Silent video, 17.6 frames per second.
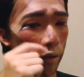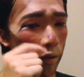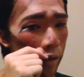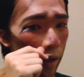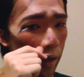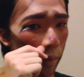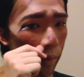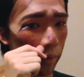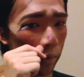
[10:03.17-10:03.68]
to the
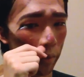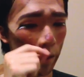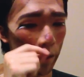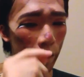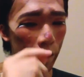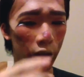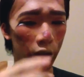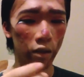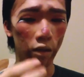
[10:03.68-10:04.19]
top of
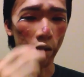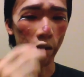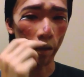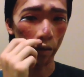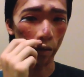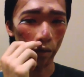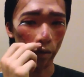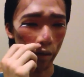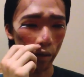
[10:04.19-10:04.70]
the eyes
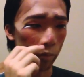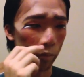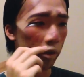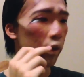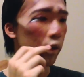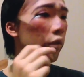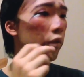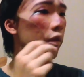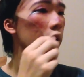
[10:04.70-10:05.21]
just to give it some
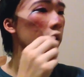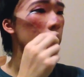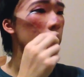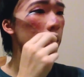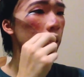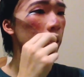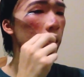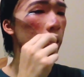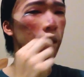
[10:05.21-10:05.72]
more
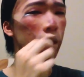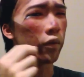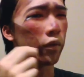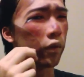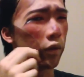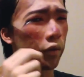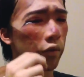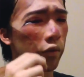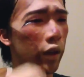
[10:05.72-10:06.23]
definition, kind of
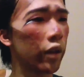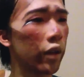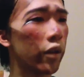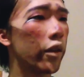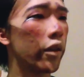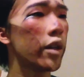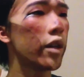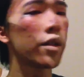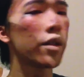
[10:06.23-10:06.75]
gave it a fake
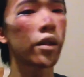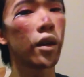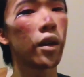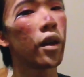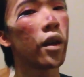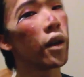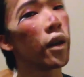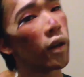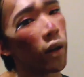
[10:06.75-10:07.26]
crease.
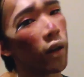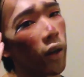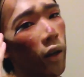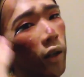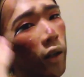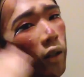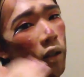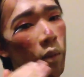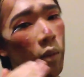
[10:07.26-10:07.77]

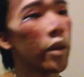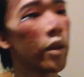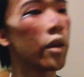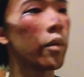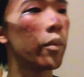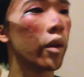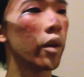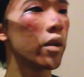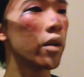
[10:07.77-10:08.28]
I
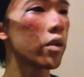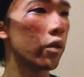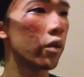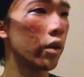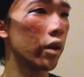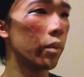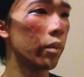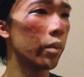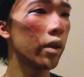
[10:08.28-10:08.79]
deepened the blush
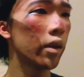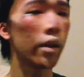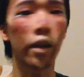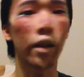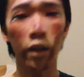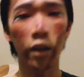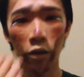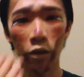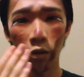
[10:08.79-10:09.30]
quite a bit,
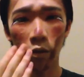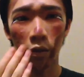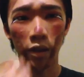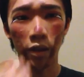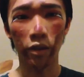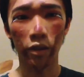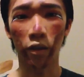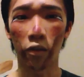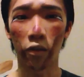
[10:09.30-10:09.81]
and I drew a
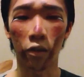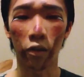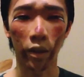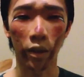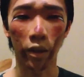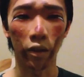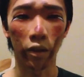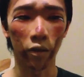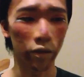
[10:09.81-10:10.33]
red circle
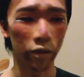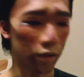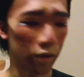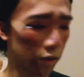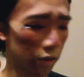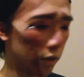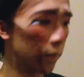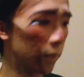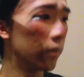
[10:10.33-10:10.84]
on my
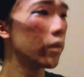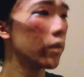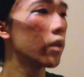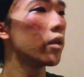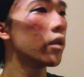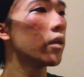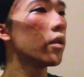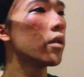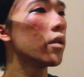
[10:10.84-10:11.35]
nose.
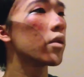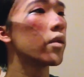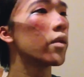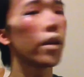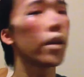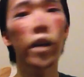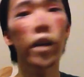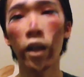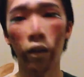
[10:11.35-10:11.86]

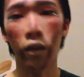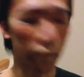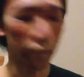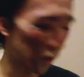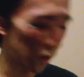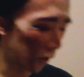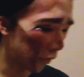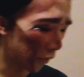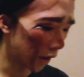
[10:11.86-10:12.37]
So now that I
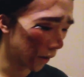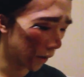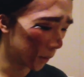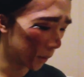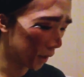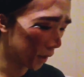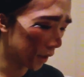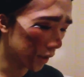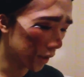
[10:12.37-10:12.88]
look
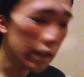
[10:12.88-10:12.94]
verifiably